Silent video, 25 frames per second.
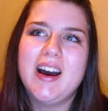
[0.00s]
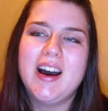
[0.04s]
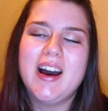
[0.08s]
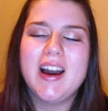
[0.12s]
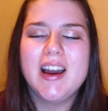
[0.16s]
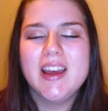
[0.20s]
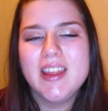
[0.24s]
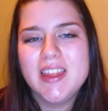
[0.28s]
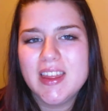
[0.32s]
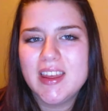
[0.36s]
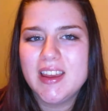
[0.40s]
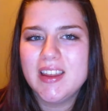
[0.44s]

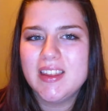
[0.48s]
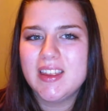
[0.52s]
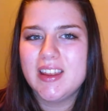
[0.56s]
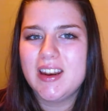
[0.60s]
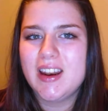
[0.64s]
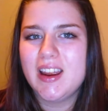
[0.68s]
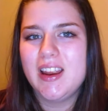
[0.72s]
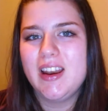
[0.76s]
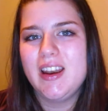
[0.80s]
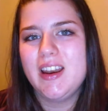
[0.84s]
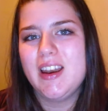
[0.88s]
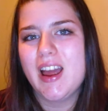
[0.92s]
I think
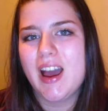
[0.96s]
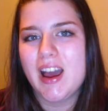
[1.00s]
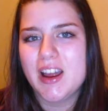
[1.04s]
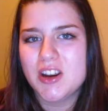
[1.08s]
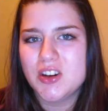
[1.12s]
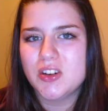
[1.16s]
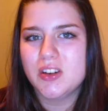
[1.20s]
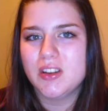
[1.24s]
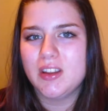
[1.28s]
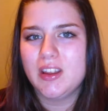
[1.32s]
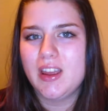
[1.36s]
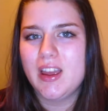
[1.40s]
that I
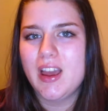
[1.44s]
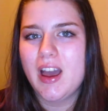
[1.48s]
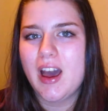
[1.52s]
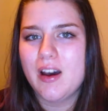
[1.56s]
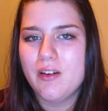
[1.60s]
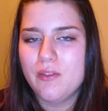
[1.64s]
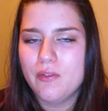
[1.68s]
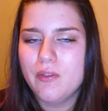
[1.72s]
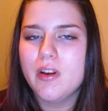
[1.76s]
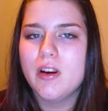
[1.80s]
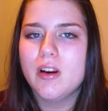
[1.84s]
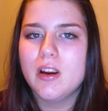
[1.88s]
naturally
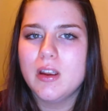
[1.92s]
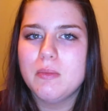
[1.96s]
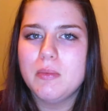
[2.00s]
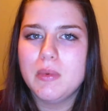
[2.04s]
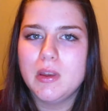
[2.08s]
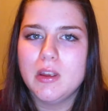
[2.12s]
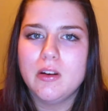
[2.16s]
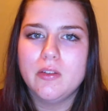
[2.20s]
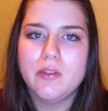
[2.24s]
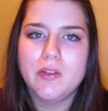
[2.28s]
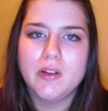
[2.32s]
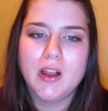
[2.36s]
have very
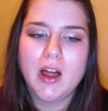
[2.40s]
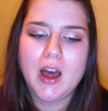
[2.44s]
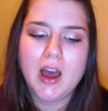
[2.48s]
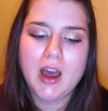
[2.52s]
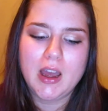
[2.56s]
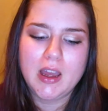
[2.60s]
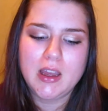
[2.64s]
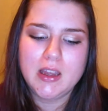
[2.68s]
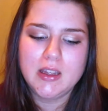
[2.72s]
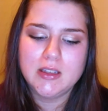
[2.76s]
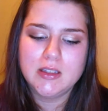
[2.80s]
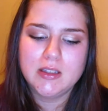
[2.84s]
beautiful
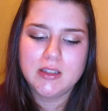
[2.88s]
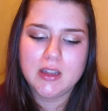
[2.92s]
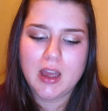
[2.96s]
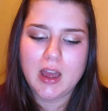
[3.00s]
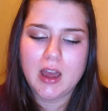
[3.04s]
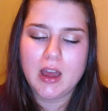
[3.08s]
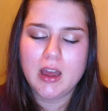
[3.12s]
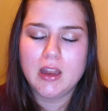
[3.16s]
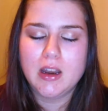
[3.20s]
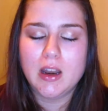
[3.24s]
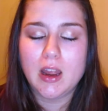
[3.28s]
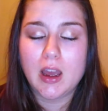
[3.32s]
eyes,
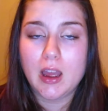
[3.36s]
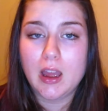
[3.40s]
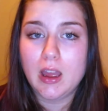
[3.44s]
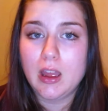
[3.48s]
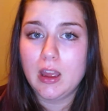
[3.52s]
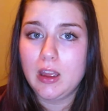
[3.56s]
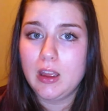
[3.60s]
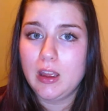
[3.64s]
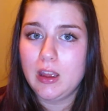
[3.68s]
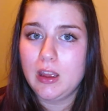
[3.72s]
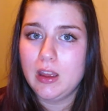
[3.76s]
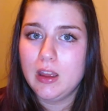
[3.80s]
and
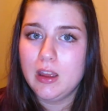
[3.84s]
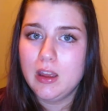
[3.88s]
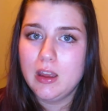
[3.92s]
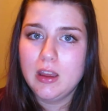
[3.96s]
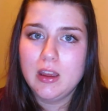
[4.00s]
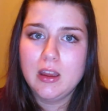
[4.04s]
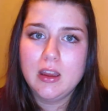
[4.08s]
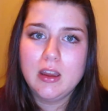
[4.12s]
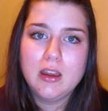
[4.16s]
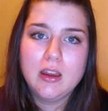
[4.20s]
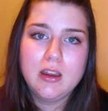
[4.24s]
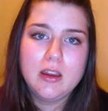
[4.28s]

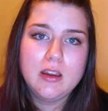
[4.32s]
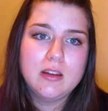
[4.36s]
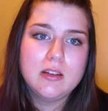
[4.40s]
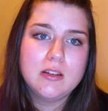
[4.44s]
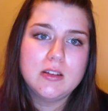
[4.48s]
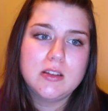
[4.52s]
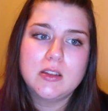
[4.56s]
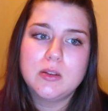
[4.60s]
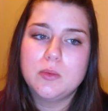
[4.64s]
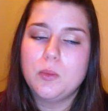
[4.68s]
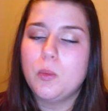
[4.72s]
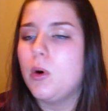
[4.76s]

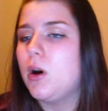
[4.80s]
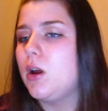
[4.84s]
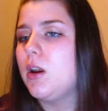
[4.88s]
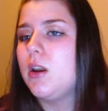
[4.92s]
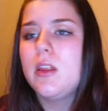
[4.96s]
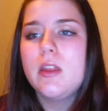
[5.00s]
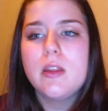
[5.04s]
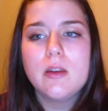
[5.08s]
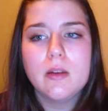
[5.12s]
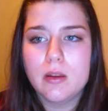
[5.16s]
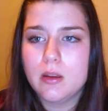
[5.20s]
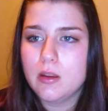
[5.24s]
it's one
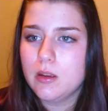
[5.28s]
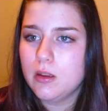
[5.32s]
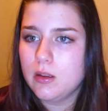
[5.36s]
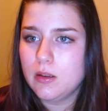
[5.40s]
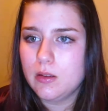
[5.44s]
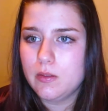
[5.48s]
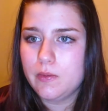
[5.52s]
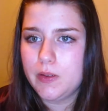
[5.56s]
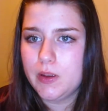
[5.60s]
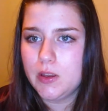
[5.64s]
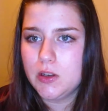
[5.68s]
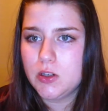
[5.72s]
of
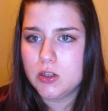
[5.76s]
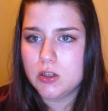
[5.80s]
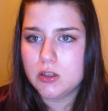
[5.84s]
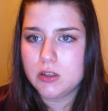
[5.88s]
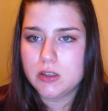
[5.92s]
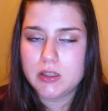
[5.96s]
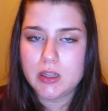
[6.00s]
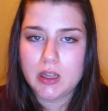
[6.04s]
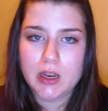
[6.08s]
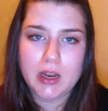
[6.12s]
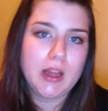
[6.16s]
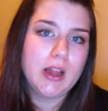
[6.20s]
the
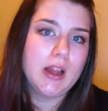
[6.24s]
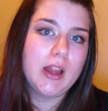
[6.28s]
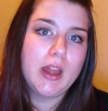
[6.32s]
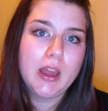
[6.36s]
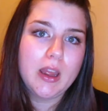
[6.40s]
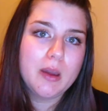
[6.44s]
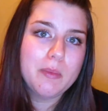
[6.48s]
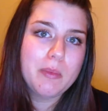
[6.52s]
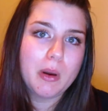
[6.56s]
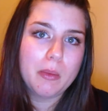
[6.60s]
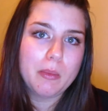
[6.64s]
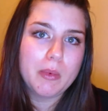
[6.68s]
features that I
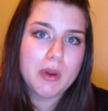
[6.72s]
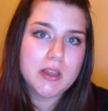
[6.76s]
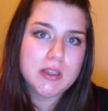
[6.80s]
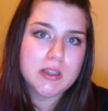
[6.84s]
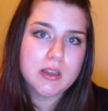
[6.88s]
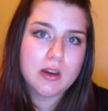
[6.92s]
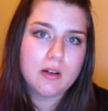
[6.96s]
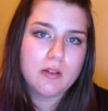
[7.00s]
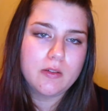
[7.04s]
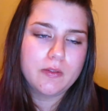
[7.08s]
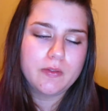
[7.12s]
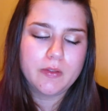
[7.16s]
like about
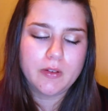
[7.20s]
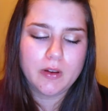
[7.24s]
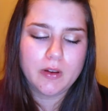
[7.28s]
myself.